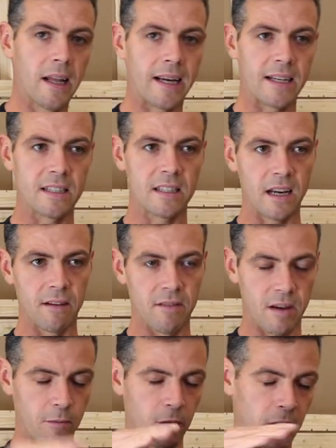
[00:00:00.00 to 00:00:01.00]
Like instead of
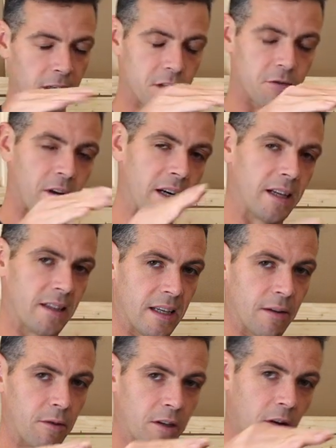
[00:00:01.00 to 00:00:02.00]
them going straight in,
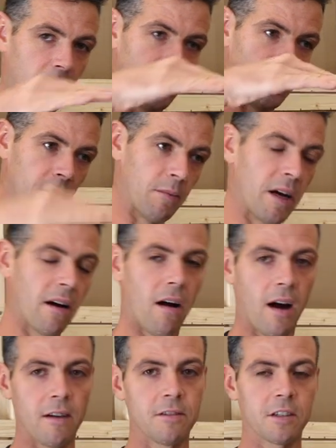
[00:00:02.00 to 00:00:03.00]
they would go a little bit off.